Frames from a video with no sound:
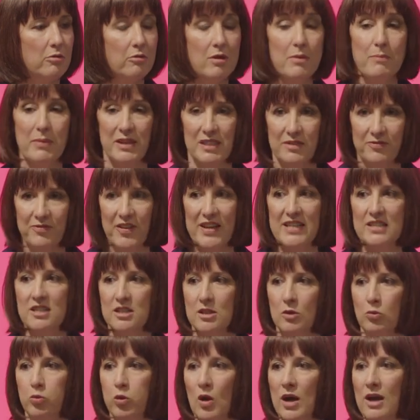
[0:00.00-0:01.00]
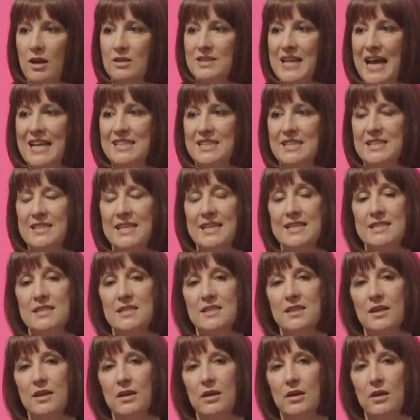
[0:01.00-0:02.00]
We must face the world as it
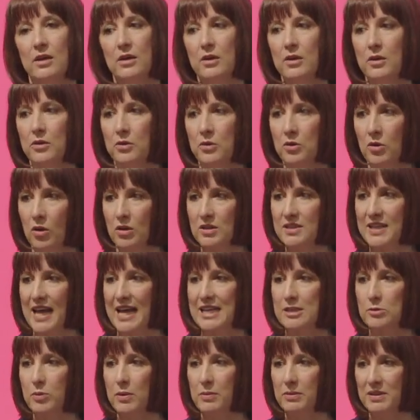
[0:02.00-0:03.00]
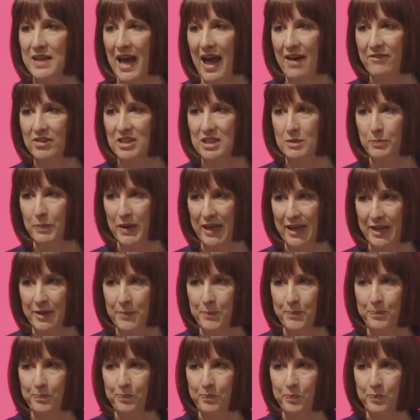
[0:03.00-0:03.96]
is, not as we would have it be.